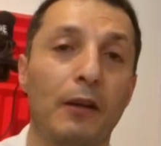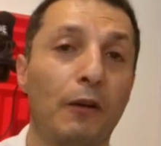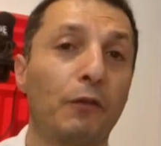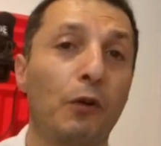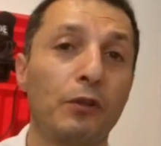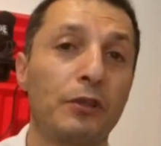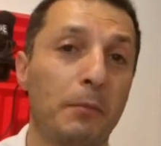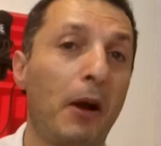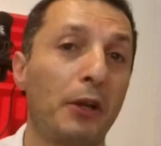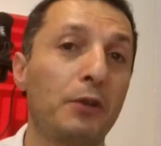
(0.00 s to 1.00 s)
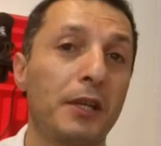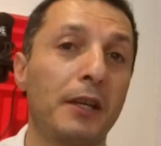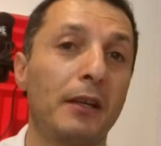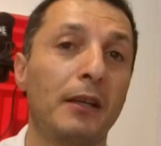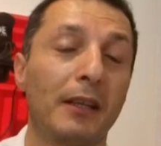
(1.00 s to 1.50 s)
Of course,
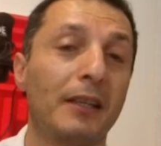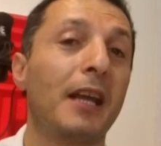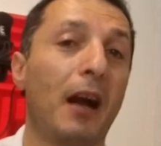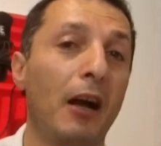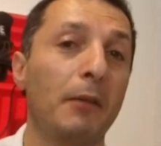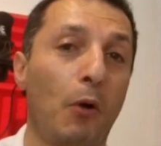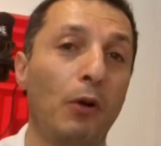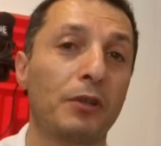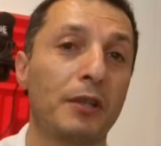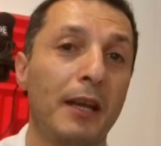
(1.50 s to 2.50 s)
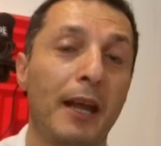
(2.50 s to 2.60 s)
using the DI box